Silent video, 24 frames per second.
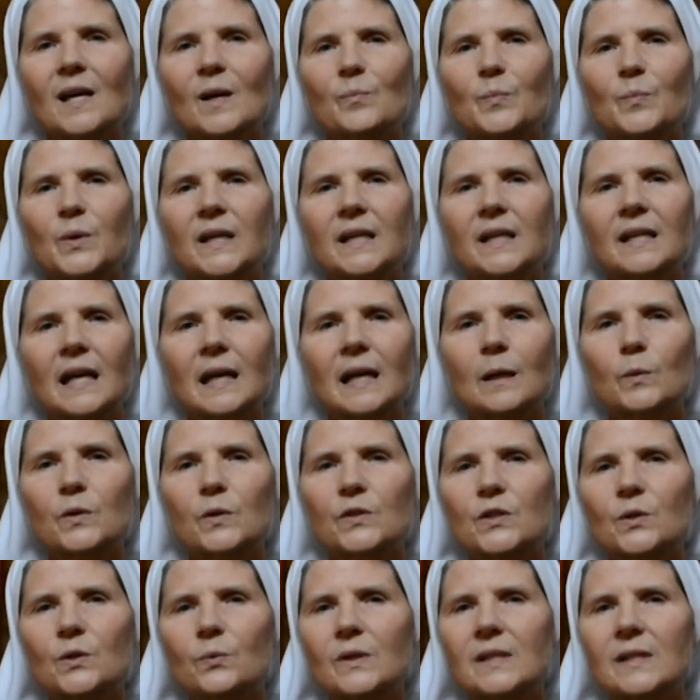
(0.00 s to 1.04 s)
being able
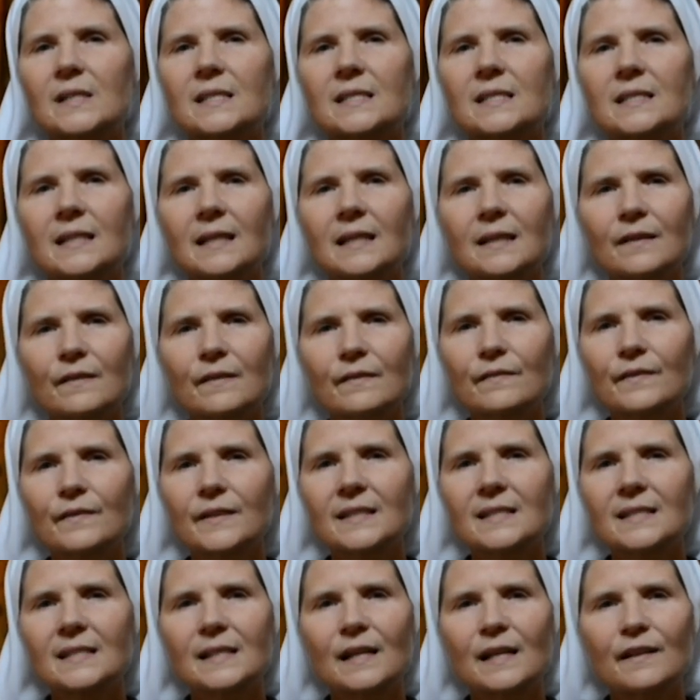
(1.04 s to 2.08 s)
to receive
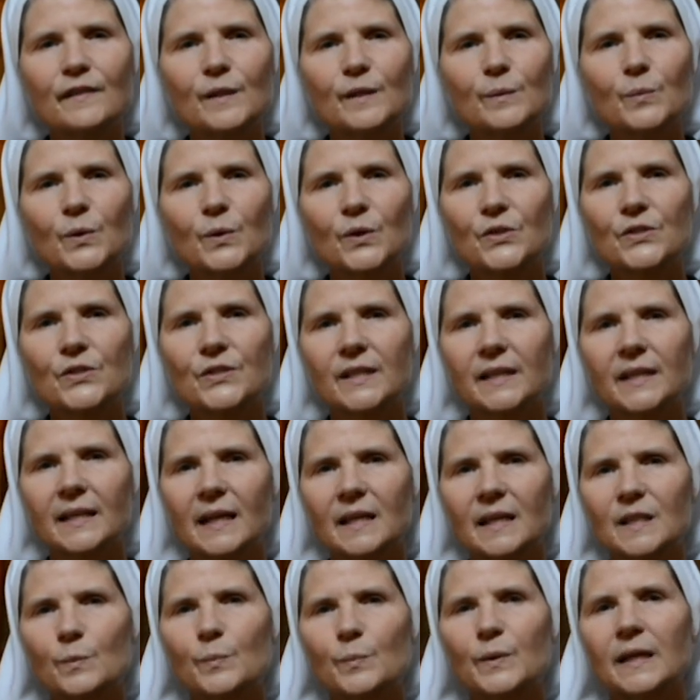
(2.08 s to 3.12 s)
his love and mercy
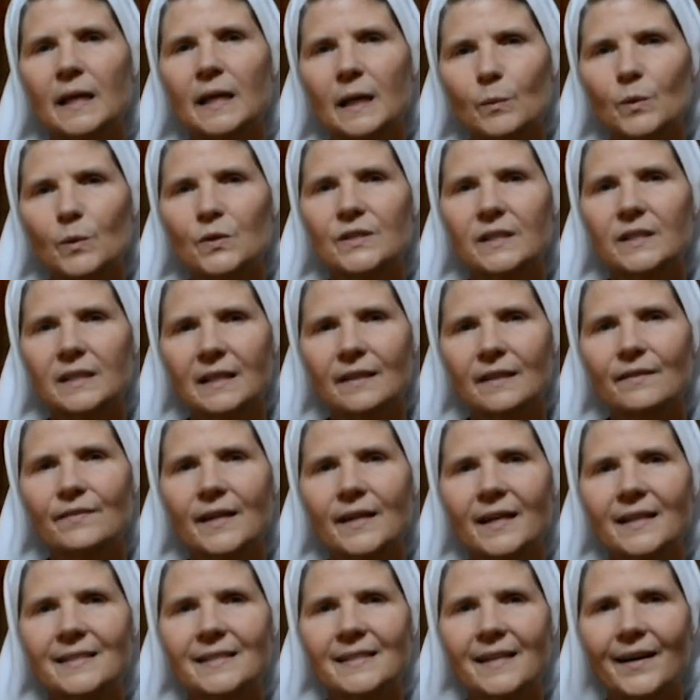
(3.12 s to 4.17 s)
and to be able to give
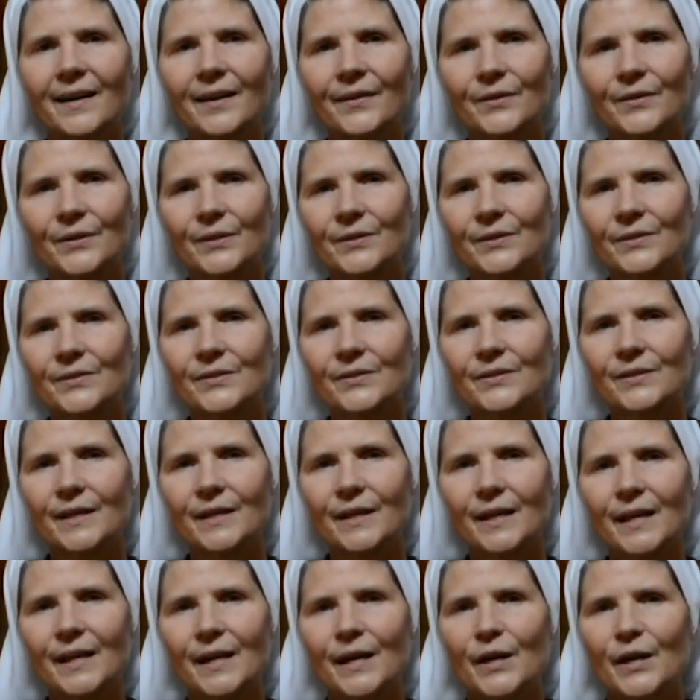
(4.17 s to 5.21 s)
that to others.
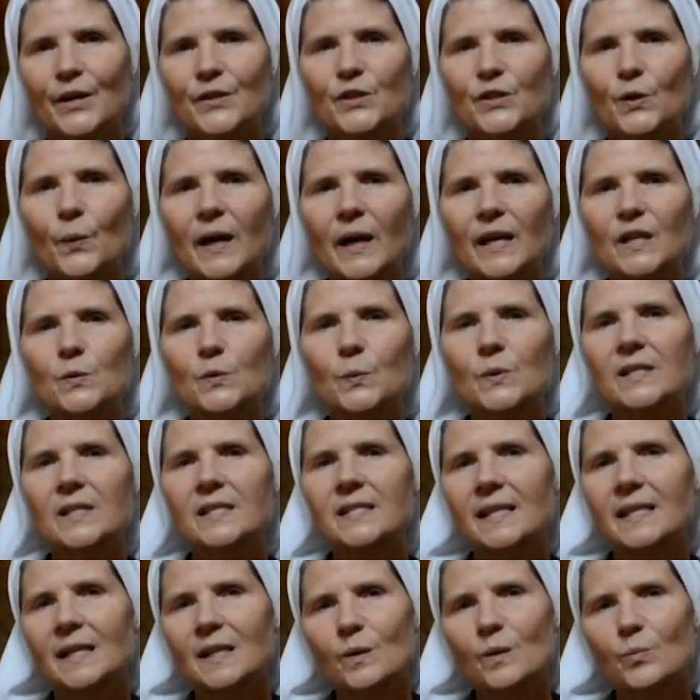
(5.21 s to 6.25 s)
So as we
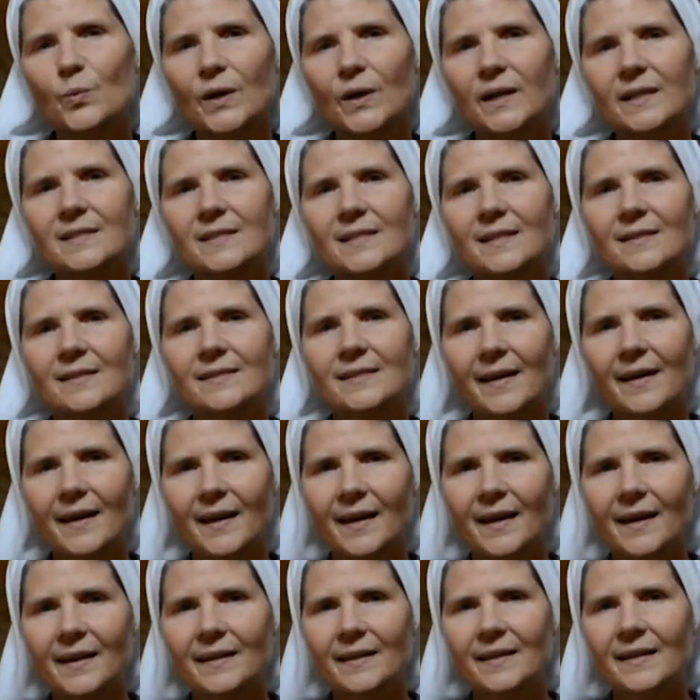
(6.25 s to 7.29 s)
celebrate
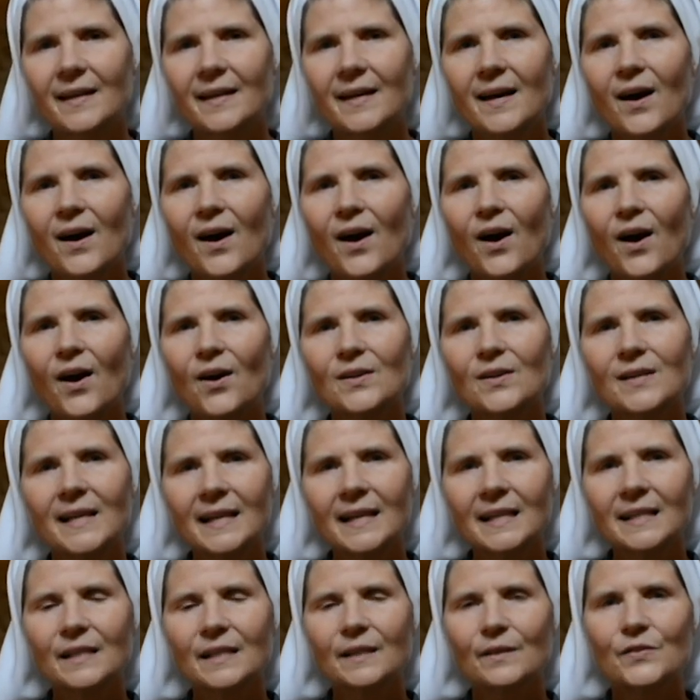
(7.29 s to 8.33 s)
today Our
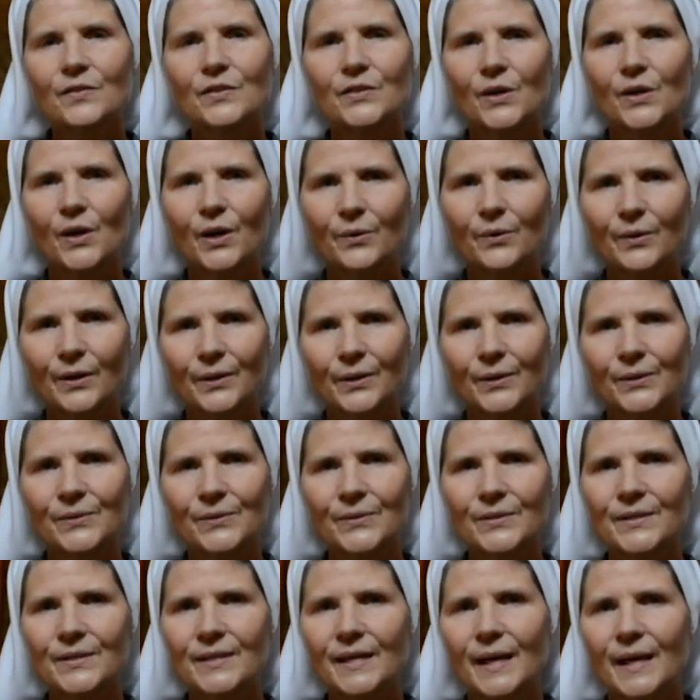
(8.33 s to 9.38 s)
Lady of
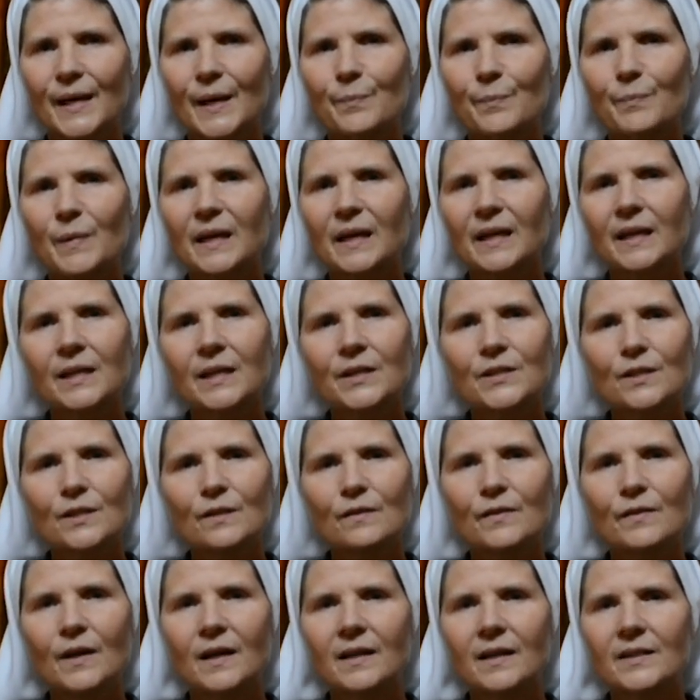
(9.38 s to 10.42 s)
Sorrows, may each of
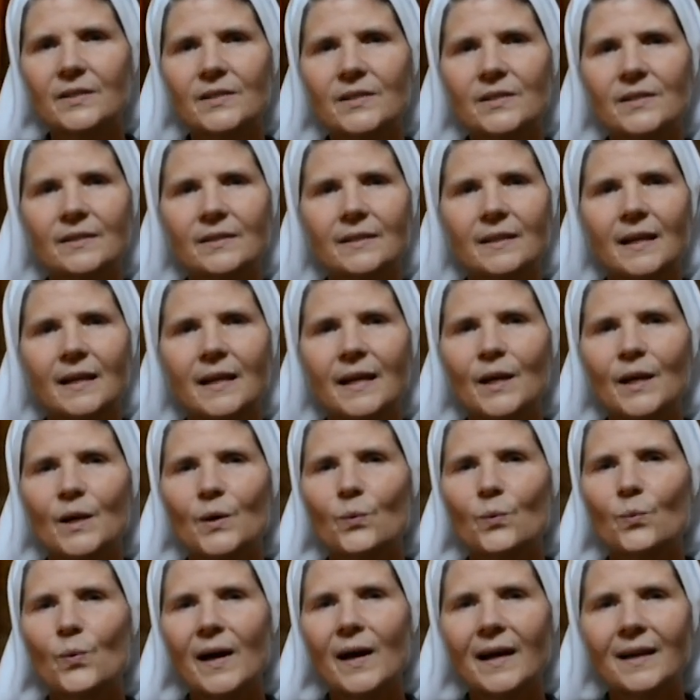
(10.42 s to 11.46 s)
us
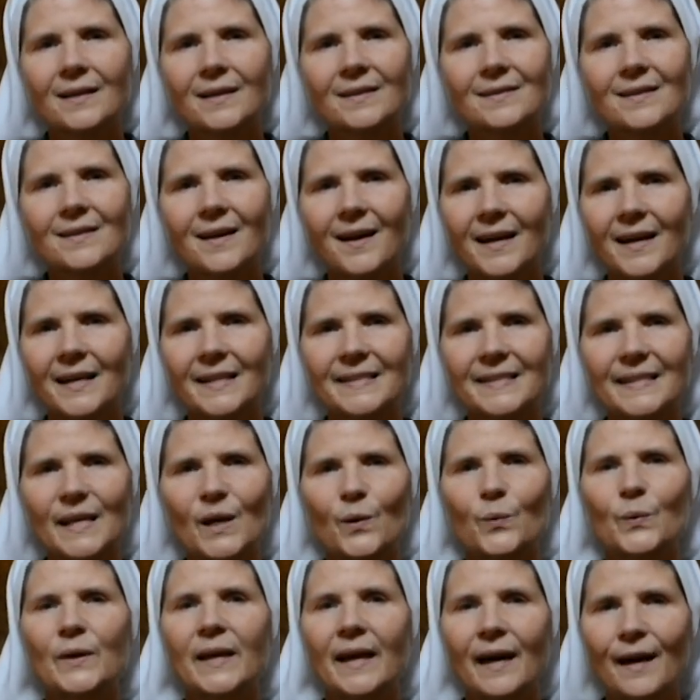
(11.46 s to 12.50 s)
recognize that
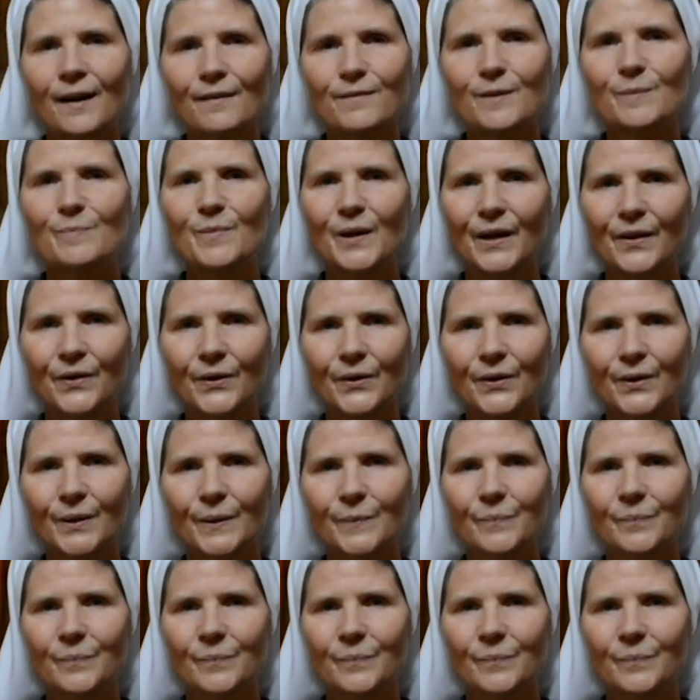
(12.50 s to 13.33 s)
we have a mother